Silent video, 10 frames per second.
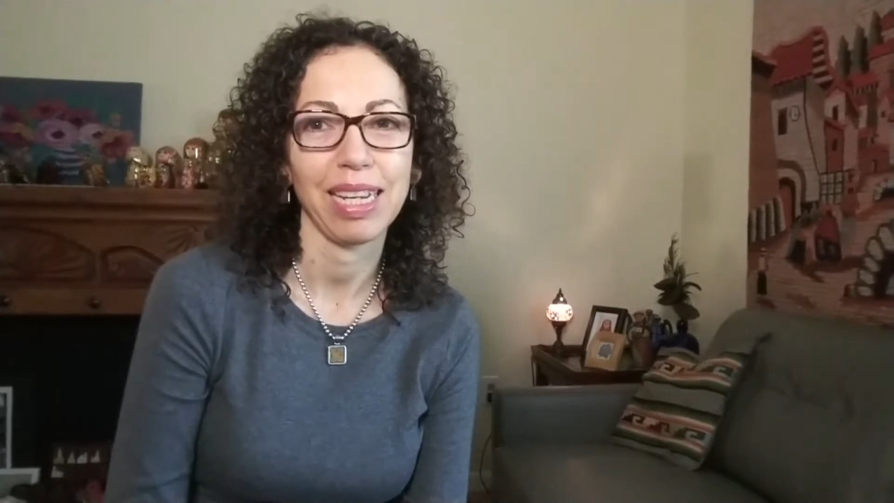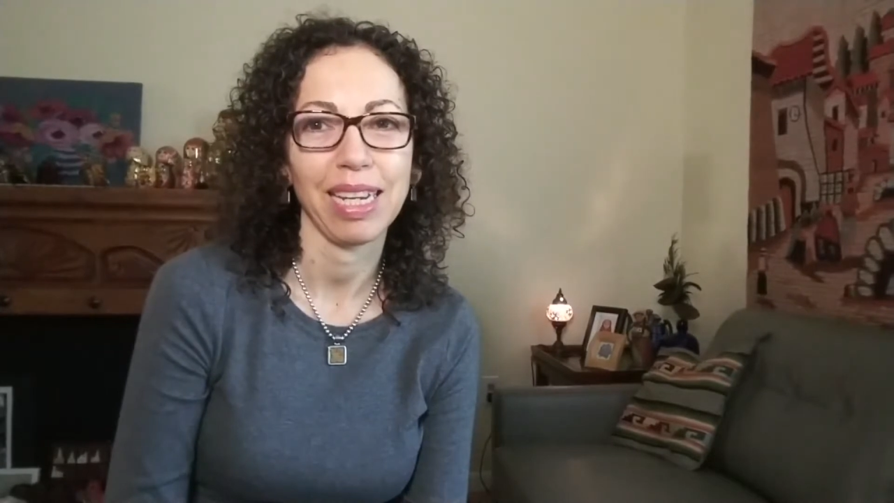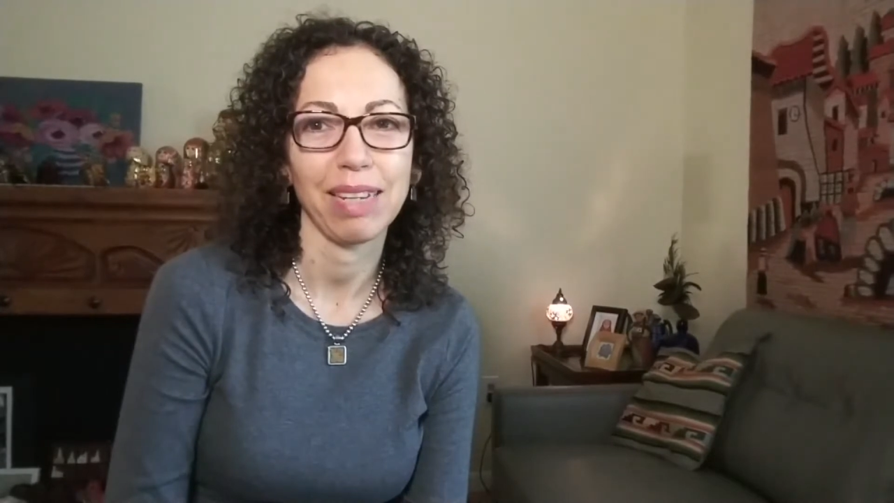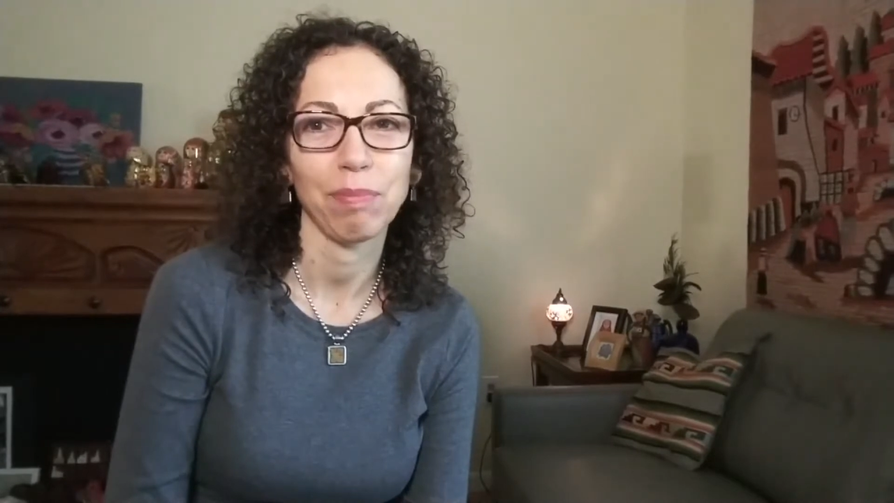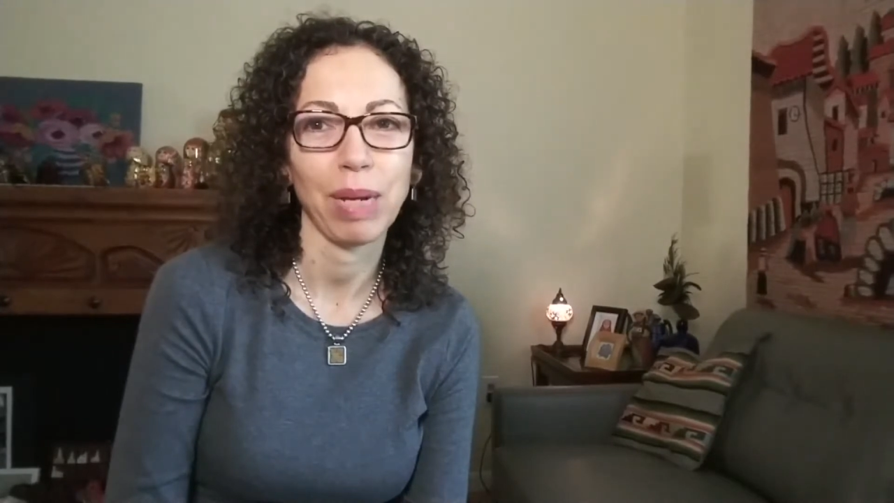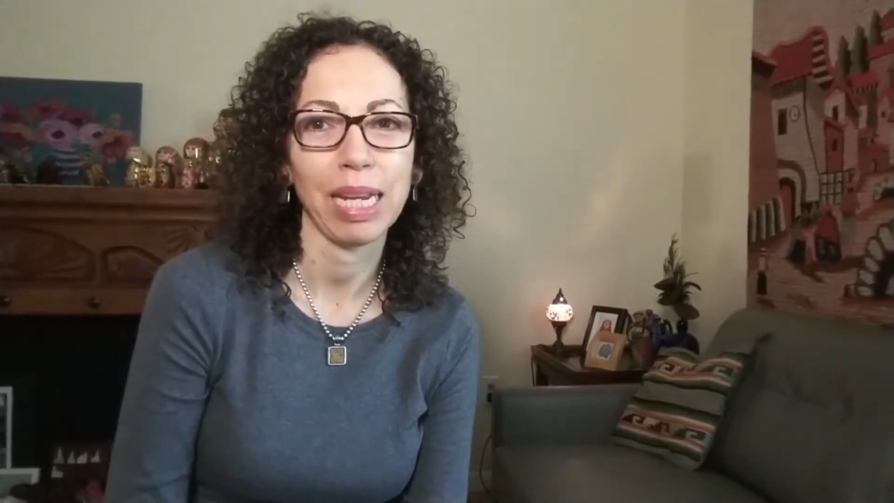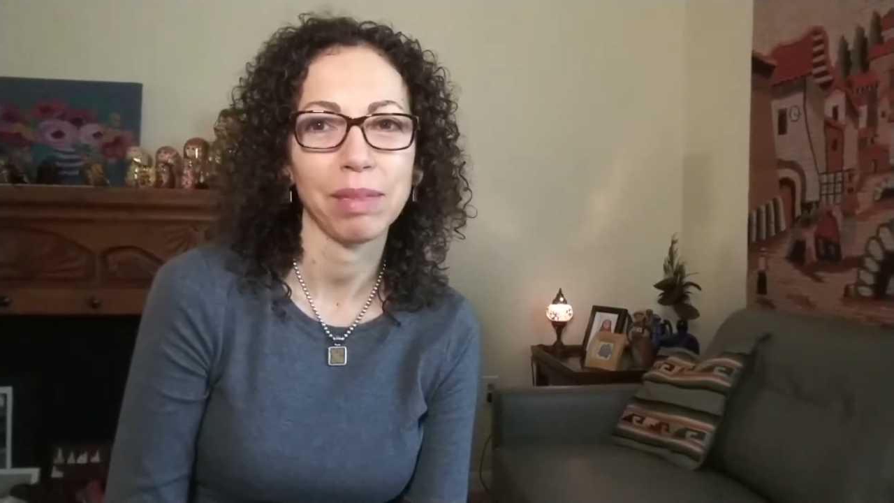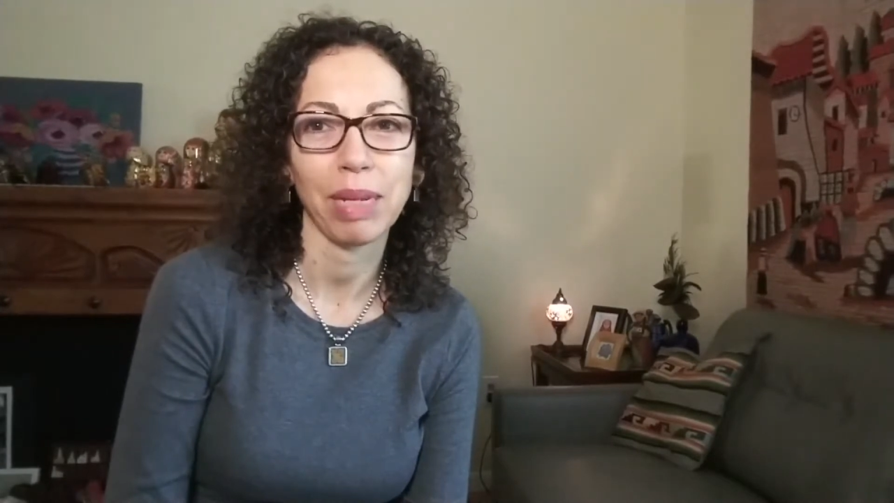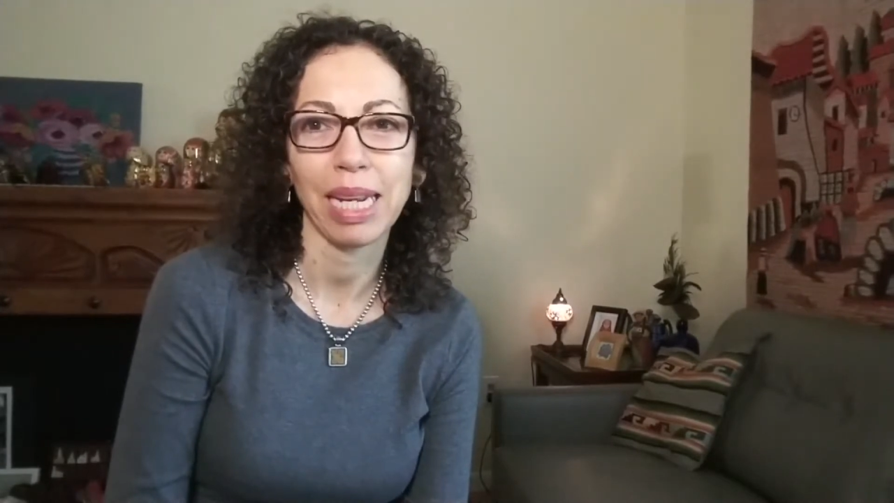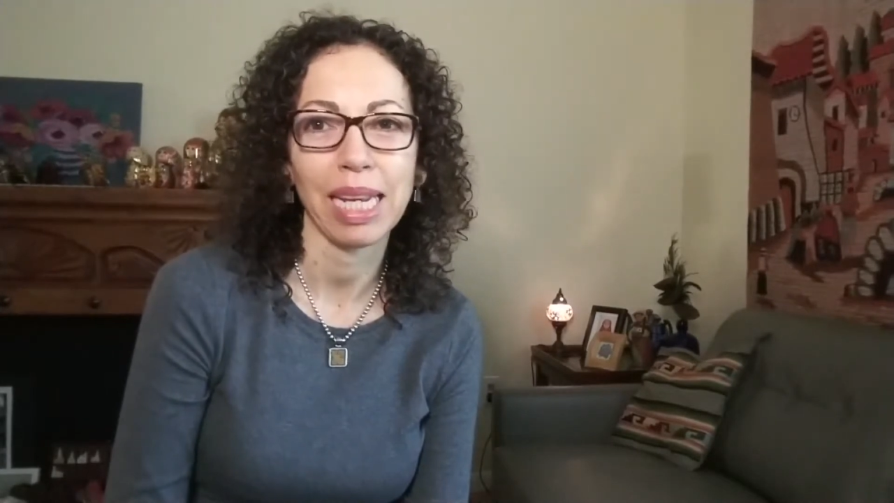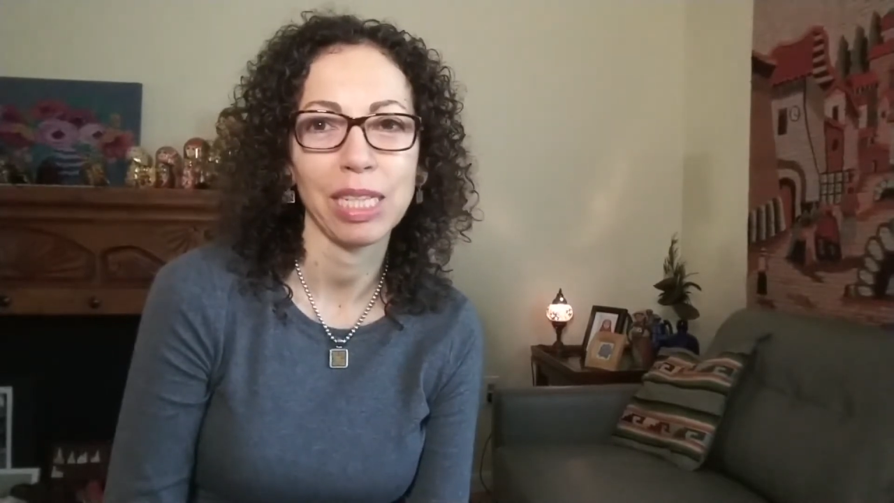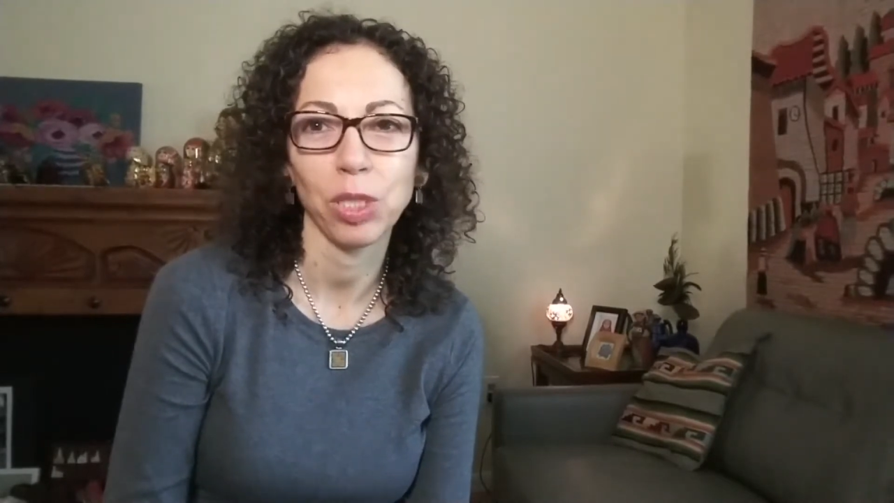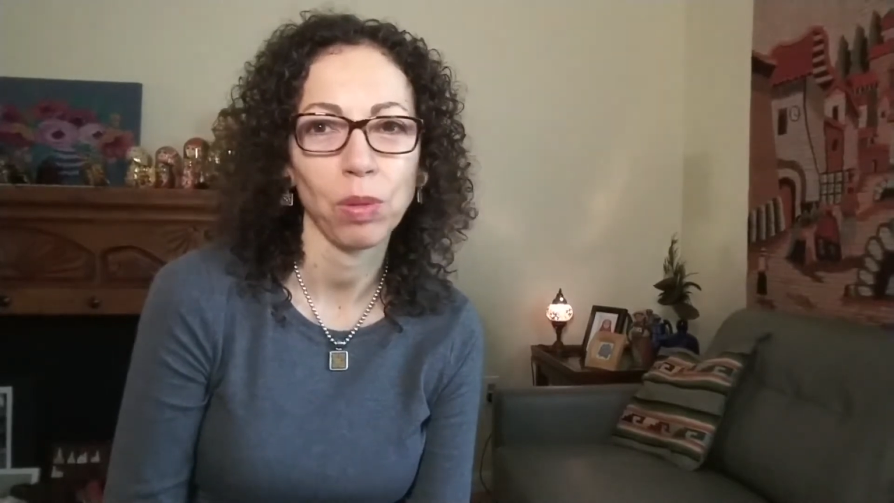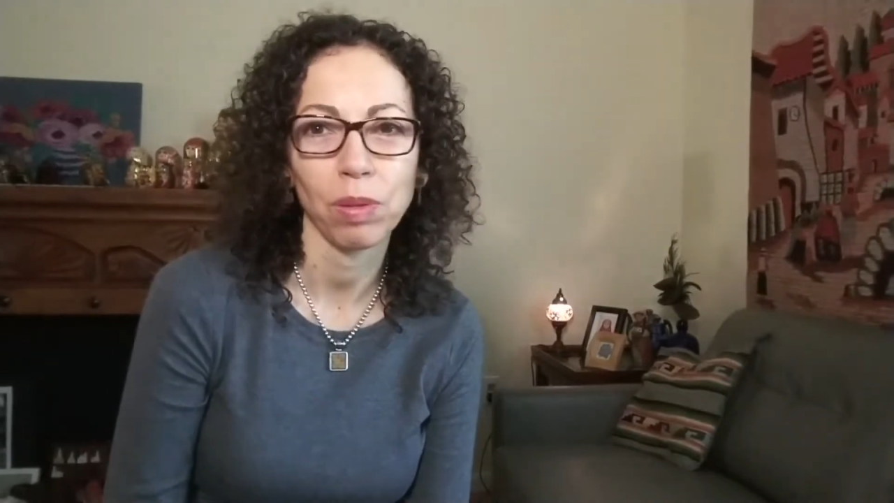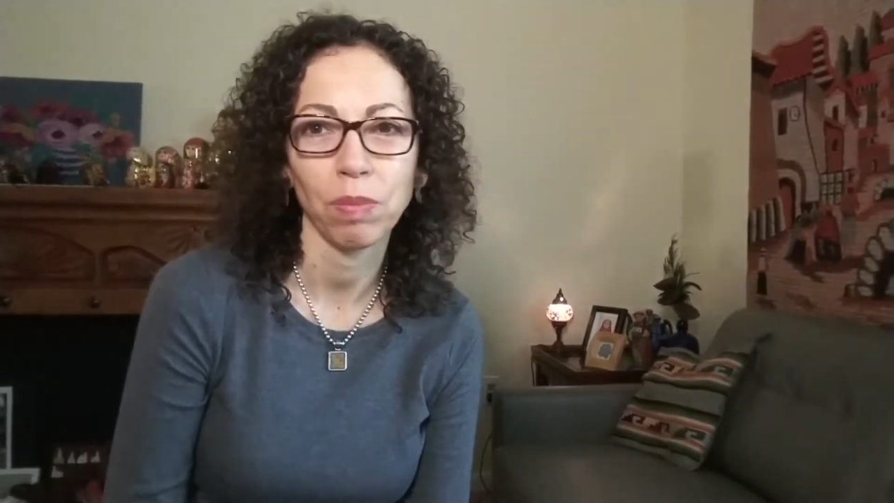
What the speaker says: my husband and I joke